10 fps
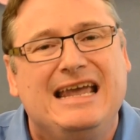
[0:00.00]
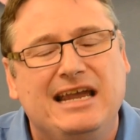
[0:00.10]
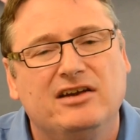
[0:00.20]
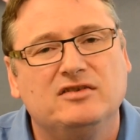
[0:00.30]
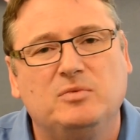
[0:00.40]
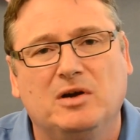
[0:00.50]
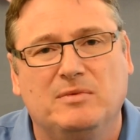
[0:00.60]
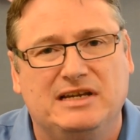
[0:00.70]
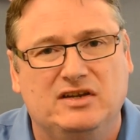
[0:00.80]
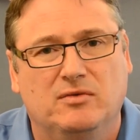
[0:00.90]
Here's where
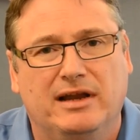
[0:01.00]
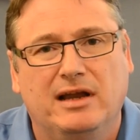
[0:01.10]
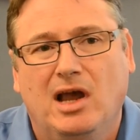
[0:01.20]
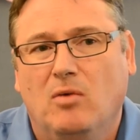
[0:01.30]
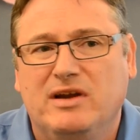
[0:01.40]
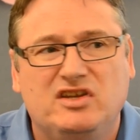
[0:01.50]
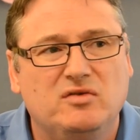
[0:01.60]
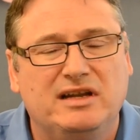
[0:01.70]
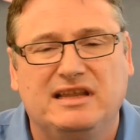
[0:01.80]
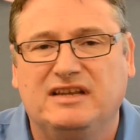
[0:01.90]
we do it we
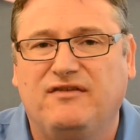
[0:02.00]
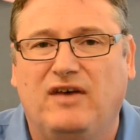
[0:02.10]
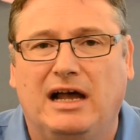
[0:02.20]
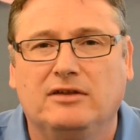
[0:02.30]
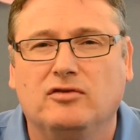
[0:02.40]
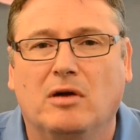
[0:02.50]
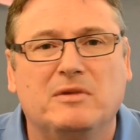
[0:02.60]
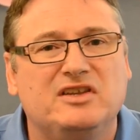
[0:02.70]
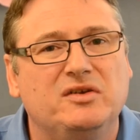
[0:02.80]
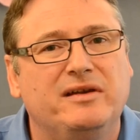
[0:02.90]
do it in this file drawer,
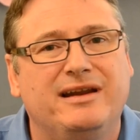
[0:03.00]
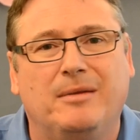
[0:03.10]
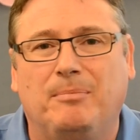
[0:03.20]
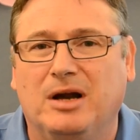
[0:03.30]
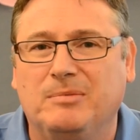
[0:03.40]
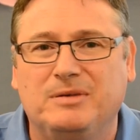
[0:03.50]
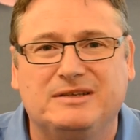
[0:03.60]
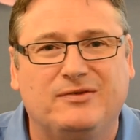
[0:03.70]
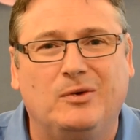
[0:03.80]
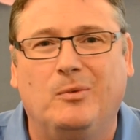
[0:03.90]
and we do it in a
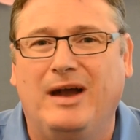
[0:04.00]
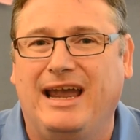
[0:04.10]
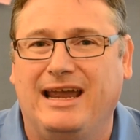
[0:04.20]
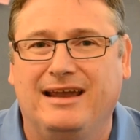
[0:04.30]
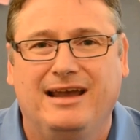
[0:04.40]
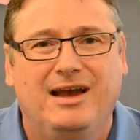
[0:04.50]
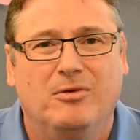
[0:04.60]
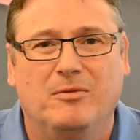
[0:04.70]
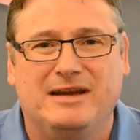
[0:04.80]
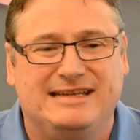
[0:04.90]
purposeful way
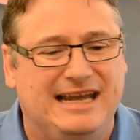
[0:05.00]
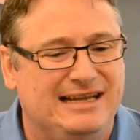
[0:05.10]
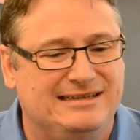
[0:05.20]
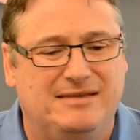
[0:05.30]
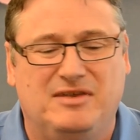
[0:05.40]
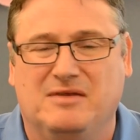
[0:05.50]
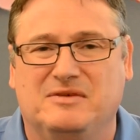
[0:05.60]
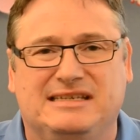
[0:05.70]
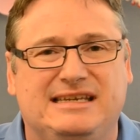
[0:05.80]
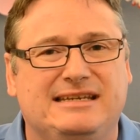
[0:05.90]
where we take something,
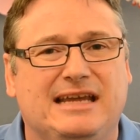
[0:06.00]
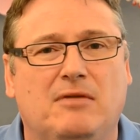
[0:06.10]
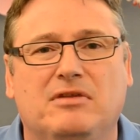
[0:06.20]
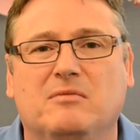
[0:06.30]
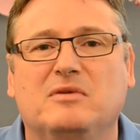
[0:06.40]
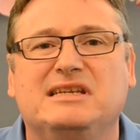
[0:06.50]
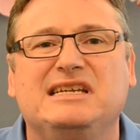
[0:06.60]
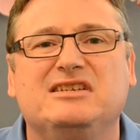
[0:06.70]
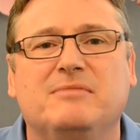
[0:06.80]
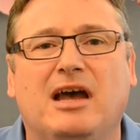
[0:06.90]
we sit down with them, we
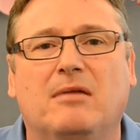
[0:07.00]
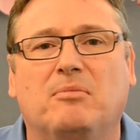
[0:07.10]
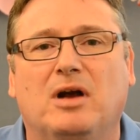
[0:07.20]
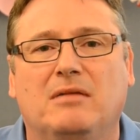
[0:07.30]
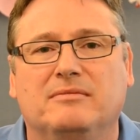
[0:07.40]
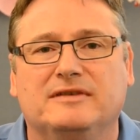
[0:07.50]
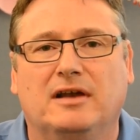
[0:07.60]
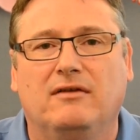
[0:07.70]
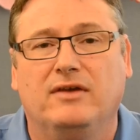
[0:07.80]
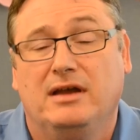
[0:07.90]
teach them how to problem
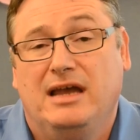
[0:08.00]
solve.